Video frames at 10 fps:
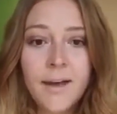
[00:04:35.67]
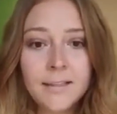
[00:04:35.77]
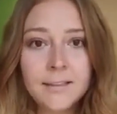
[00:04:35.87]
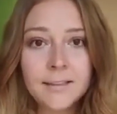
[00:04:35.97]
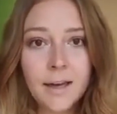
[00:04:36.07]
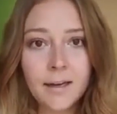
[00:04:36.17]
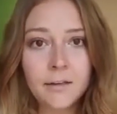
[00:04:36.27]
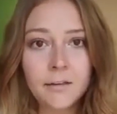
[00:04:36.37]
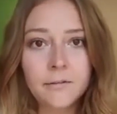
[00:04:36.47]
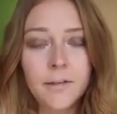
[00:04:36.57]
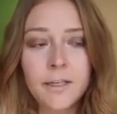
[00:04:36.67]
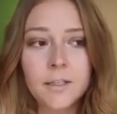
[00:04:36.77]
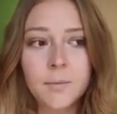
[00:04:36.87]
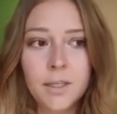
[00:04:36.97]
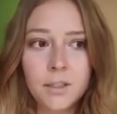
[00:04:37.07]
That's kind of an
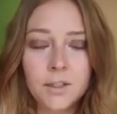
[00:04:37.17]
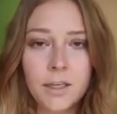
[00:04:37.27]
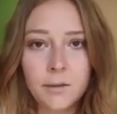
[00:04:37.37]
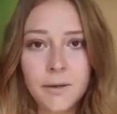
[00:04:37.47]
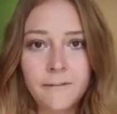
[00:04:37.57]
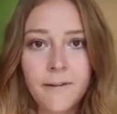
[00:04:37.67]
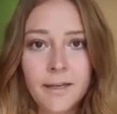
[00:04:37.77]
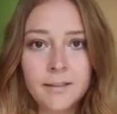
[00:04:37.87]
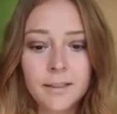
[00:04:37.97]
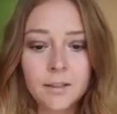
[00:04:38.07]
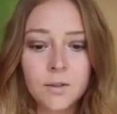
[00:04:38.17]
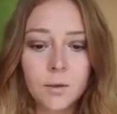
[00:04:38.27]
explanation of intermittent fasting.